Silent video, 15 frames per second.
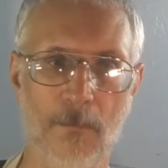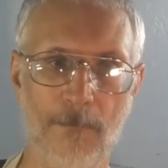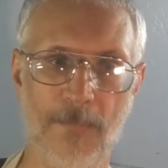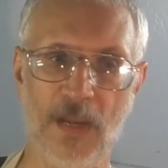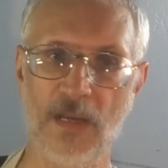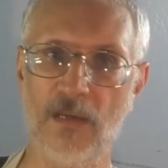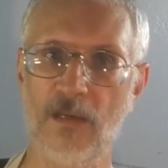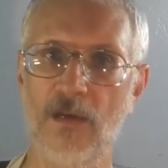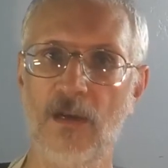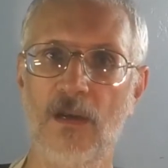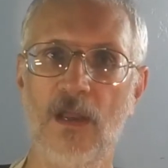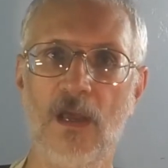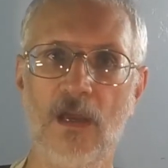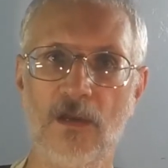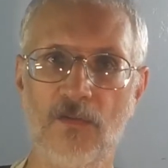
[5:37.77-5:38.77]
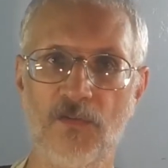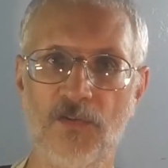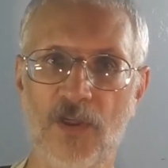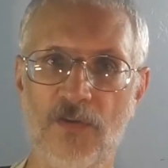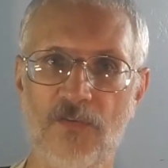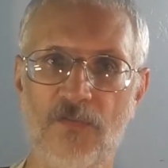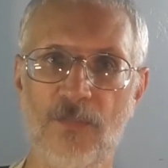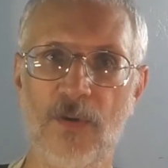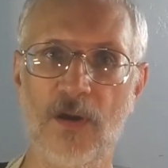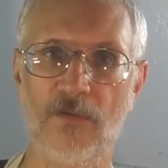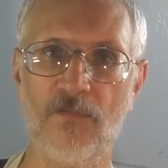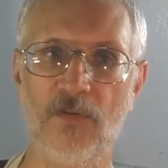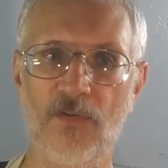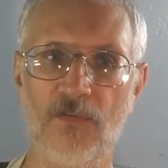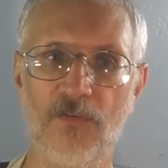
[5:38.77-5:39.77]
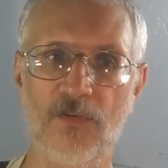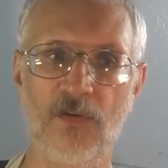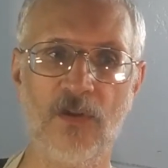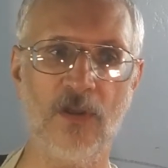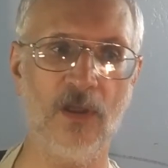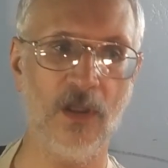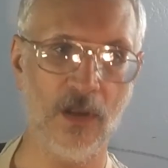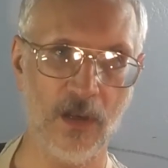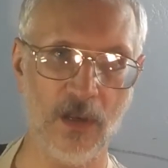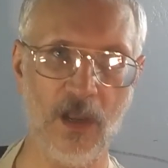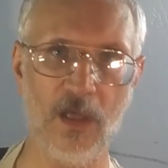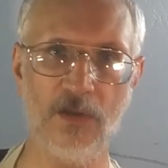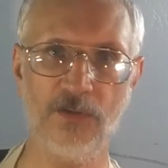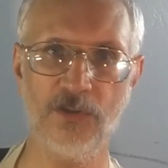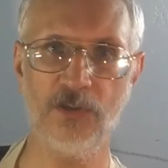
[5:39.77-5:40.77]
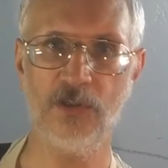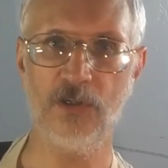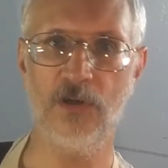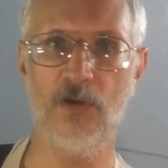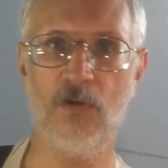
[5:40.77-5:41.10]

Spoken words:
Bacon and eggs, that's breakfast. Lunch,